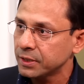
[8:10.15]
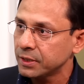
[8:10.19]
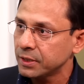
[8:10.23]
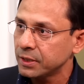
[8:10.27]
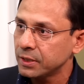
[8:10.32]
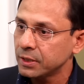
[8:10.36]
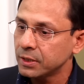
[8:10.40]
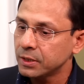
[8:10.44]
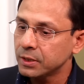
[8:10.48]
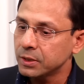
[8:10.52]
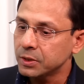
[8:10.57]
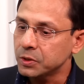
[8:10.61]

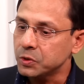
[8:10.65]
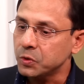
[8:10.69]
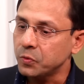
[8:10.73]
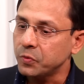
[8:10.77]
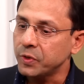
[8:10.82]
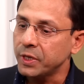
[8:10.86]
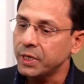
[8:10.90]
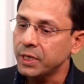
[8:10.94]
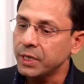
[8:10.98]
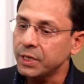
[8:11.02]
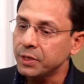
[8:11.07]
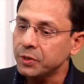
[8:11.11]
Hmm.
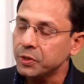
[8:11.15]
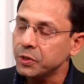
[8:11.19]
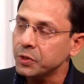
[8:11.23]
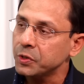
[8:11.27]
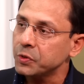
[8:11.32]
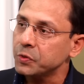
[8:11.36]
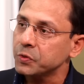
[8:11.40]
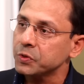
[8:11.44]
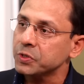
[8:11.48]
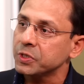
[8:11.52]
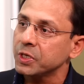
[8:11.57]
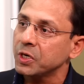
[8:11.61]
So we
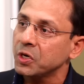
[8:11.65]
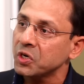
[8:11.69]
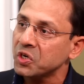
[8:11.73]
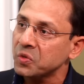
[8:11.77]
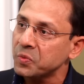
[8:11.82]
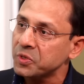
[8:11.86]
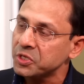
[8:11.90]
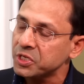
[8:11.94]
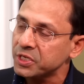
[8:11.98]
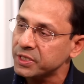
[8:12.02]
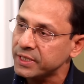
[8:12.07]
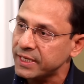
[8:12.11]
introduced the
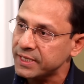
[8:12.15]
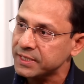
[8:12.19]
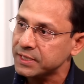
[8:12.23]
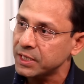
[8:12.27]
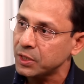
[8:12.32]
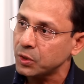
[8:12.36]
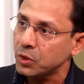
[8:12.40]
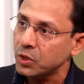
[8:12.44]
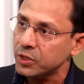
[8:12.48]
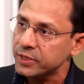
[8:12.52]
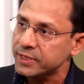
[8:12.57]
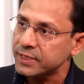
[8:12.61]
automation
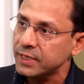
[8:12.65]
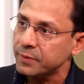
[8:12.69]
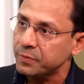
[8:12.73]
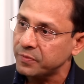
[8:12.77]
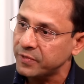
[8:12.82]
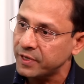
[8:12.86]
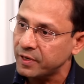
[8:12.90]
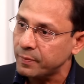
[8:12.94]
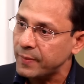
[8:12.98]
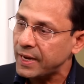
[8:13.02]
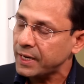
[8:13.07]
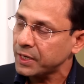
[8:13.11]
testing
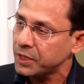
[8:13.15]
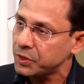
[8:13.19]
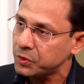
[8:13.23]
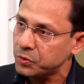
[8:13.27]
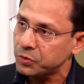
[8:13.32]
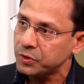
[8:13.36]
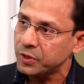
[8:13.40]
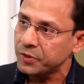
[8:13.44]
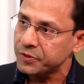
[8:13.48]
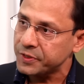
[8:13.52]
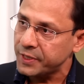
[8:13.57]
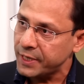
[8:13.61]
concept way back in
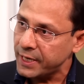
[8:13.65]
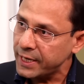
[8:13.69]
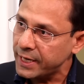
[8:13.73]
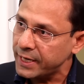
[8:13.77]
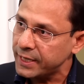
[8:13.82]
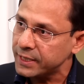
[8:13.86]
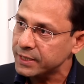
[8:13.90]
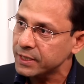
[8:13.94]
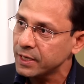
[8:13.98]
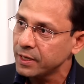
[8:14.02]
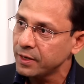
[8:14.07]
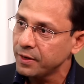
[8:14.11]

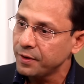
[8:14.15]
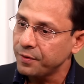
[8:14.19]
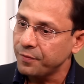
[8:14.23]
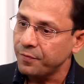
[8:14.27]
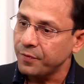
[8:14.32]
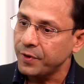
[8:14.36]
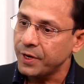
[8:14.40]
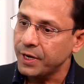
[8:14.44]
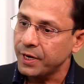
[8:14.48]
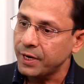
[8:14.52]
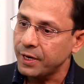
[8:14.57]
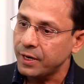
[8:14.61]
2008,
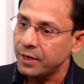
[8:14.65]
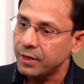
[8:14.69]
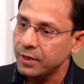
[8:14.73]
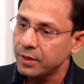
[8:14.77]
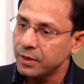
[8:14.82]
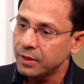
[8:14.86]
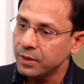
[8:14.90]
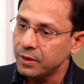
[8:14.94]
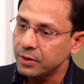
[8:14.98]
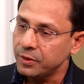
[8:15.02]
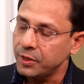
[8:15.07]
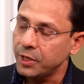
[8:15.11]

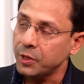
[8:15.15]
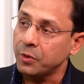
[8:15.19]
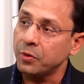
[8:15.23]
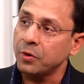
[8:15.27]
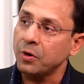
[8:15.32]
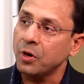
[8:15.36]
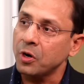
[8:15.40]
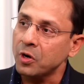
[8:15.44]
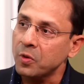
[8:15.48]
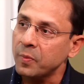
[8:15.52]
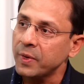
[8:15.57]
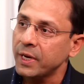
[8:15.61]
where they
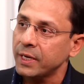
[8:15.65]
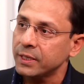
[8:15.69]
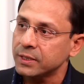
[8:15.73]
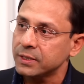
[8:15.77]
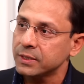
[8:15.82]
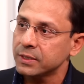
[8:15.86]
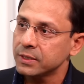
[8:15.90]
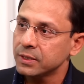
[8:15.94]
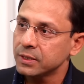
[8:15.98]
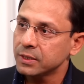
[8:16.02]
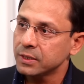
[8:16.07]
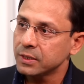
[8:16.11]
could
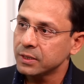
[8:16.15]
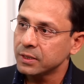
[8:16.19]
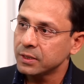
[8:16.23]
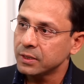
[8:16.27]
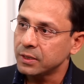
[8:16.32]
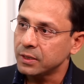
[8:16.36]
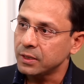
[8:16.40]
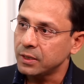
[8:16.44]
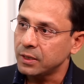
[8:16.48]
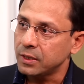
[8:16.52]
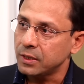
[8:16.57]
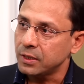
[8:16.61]
automate
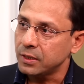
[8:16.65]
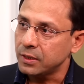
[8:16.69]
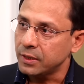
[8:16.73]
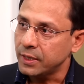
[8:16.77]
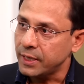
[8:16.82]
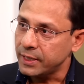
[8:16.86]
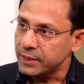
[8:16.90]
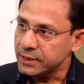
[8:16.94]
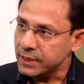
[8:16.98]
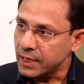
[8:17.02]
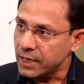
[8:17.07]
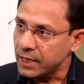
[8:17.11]
uh,
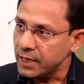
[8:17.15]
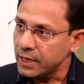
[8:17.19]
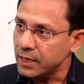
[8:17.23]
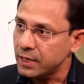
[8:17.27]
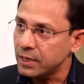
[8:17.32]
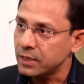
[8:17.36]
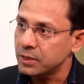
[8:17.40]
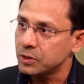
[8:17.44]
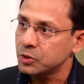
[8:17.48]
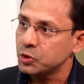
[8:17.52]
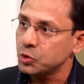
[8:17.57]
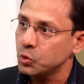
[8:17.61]
the
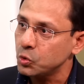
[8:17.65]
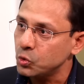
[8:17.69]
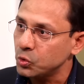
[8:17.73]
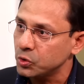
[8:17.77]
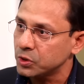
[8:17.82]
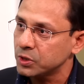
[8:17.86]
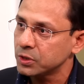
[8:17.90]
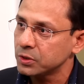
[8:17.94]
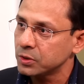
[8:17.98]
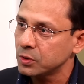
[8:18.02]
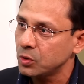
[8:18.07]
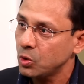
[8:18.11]
entire
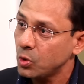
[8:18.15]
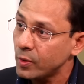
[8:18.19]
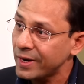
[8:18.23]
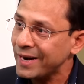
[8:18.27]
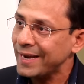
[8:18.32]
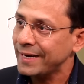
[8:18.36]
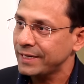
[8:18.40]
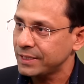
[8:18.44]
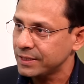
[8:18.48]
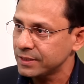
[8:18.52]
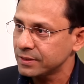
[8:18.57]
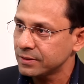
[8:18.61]
suit
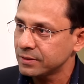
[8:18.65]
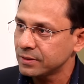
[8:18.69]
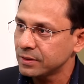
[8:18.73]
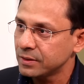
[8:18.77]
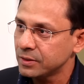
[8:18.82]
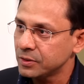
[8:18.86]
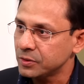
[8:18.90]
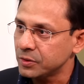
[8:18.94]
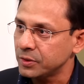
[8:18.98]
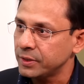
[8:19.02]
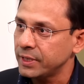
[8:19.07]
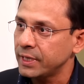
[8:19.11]
overnight.
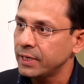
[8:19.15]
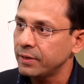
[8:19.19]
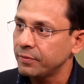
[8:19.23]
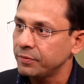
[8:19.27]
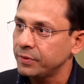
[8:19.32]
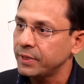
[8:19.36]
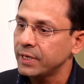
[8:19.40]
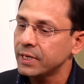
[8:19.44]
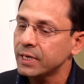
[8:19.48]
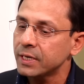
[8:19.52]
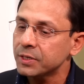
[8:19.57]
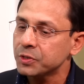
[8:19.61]
So they,
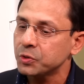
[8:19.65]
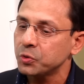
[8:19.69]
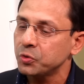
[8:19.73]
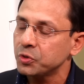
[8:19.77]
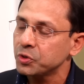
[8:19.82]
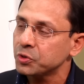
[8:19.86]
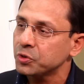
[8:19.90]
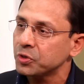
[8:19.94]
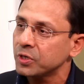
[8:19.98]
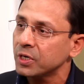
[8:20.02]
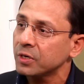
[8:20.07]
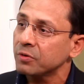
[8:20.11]
their
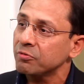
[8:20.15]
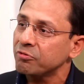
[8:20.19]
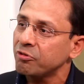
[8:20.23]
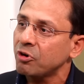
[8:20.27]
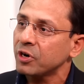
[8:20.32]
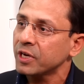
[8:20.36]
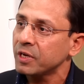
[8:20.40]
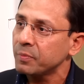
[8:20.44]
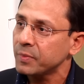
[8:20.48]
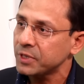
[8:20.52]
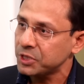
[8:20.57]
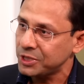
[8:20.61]
suit used to run
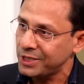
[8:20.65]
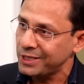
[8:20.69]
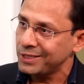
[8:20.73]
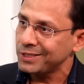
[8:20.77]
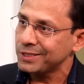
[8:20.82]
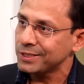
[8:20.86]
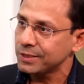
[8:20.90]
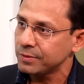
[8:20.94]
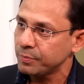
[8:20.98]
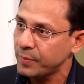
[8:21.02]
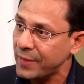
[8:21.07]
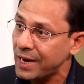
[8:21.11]
40
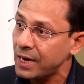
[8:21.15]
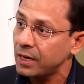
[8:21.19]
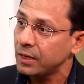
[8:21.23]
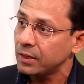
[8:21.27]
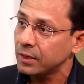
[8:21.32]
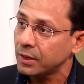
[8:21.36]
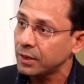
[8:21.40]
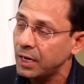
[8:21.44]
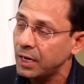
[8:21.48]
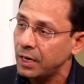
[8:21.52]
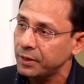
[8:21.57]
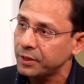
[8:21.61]
machines
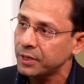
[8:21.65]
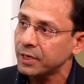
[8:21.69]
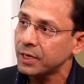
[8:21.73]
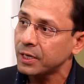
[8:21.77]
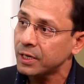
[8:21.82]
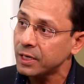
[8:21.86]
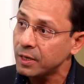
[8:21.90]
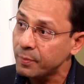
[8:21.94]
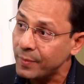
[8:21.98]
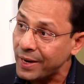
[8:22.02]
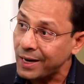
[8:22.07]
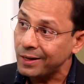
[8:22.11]

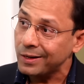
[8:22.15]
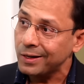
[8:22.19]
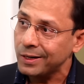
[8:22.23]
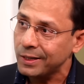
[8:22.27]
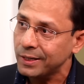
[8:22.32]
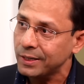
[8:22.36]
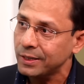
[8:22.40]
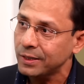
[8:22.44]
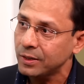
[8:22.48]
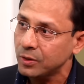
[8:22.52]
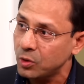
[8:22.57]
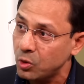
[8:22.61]
concurrently,
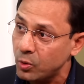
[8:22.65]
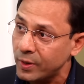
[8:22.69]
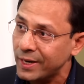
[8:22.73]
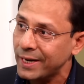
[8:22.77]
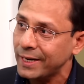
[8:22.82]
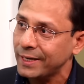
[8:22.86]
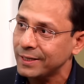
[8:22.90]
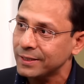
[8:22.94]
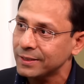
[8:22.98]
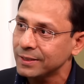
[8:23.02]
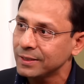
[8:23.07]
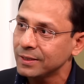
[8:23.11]
parallelly,
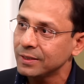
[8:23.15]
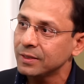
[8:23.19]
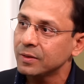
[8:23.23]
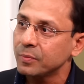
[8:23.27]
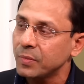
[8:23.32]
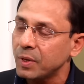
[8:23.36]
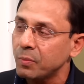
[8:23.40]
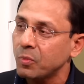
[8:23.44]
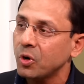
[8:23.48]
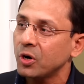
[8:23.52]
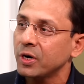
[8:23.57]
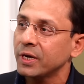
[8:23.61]
overnight.
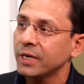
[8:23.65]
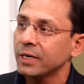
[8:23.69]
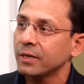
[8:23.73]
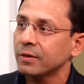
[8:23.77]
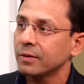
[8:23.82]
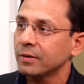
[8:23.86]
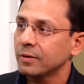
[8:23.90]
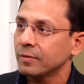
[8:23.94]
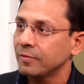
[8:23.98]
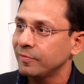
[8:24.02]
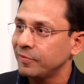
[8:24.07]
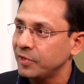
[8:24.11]
By
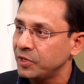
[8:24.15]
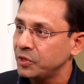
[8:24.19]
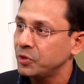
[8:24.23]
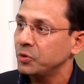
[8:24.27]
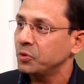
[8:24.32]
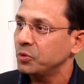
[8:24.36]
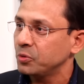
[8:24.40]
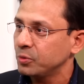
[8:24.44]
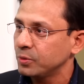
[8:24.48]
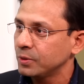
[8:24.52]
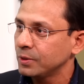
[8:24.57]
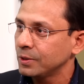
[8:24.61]
morning, we
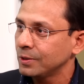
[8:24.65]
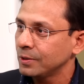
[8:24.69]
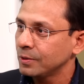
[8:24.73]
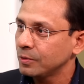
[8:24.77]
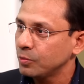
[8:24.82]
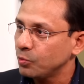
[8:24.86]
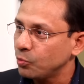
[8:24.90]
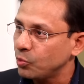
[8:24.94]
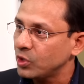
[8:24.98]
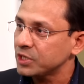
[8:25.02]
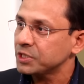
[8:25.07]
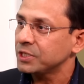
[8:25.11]
knew
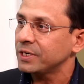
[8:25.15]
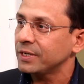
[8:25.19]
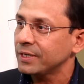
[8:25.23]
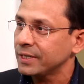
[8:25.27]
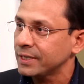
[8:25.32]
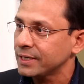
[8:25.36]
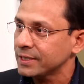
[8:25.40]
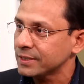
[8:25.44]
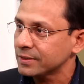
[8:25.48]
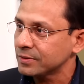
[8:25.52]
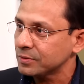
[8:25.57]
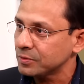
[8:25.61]
what
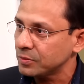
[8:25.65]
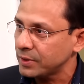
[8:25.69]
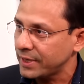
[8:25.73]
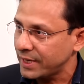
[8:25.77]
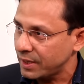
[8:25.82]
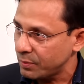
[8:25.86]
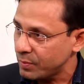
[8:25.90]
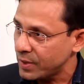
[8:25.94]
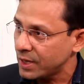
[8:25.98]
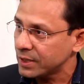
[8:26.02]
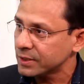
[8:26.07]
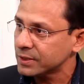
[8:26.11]
areas
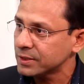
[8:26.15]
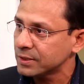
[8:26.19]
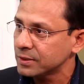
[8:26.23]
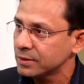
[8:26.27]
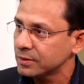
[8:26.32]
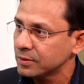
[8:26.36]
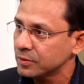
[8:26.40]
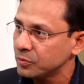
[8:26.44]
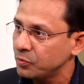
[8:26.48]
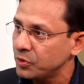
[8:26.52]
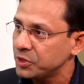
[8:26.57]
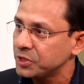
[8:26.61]
had
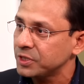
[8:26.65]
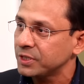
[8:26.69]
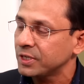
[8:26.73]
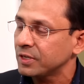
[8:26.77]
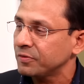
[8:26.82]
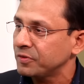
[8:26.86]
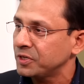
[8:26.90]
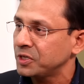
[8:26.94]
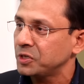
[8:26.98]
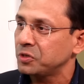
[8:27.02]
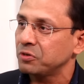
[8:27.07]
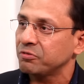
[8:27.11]
bugs, which
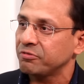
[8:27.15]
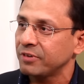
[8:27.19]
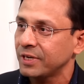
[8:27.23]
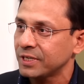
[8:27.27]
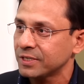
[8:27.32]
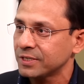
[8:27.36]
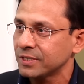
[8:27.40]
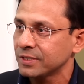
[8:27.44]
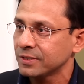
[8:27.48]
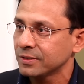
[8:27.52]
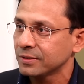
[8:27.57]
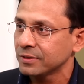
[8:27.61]
areas we need to
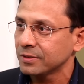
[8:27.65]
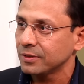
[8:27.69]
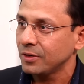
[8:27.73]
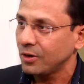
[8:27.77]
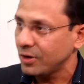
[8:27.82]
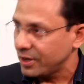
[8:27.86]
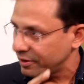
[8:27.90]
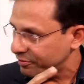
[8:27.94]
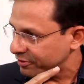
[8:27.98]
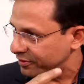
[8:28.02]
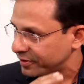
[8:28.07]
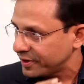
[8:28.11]
fix,
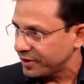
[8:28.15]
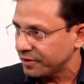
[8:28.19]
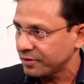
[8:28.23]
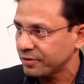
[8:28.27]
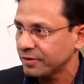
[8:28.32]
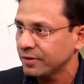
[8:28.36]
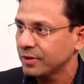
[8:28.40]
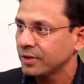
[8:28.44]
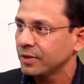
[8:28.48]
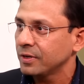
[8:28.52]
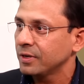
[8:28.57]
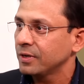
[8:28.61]
or if it
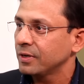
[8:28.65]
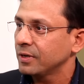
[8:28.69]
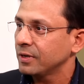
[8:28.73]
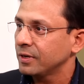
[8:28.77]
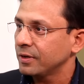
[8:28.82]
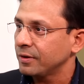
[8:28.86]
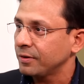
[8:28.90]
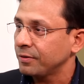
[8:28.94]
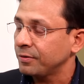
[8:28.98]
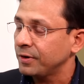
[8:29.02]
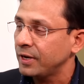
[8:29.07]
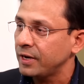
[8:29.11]
was
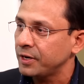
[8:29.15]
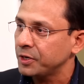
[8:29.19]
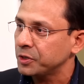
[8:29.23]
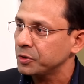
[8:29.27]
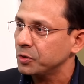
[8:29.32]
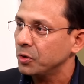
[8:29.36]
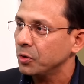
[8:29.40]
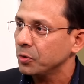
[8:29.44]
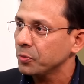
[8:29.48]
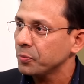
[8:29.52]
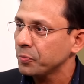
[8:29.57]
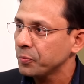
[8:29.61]
ready
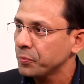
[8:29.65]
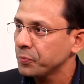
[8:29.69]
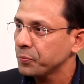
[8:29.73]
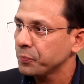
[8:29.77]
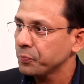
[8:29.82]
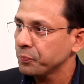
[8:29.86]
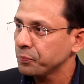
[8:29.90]
to go.